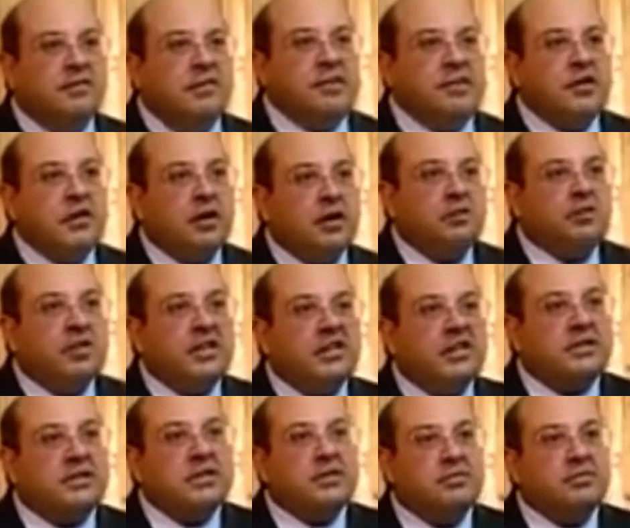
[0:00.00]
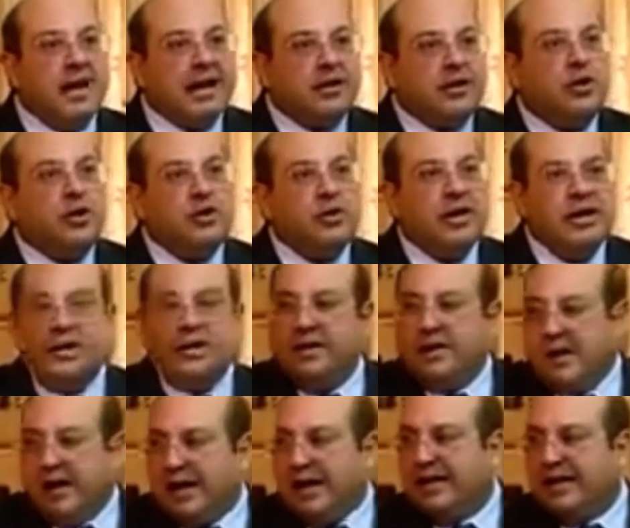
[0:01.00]
vision of Justice Matthew in
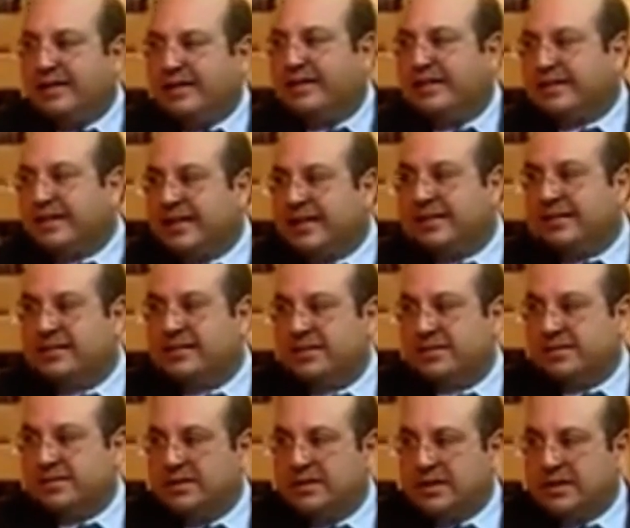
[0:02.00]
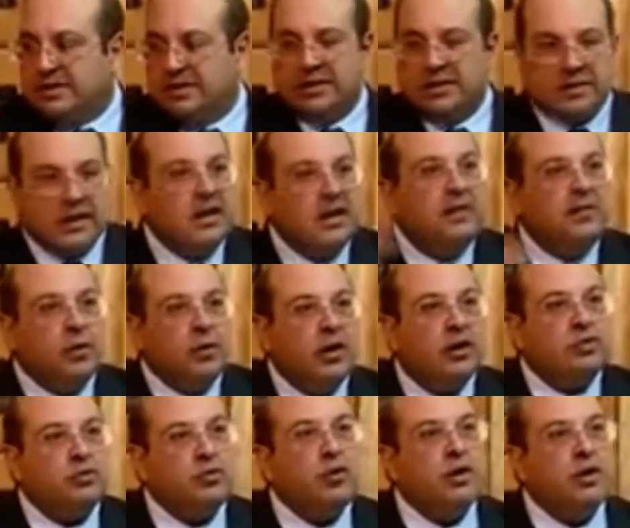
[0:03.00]
Indira Gandhi's case, which Justice
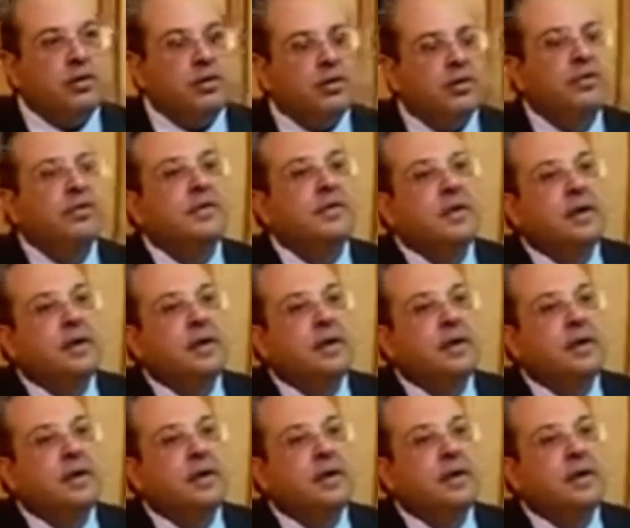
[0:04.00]
Khalifullah spoke about.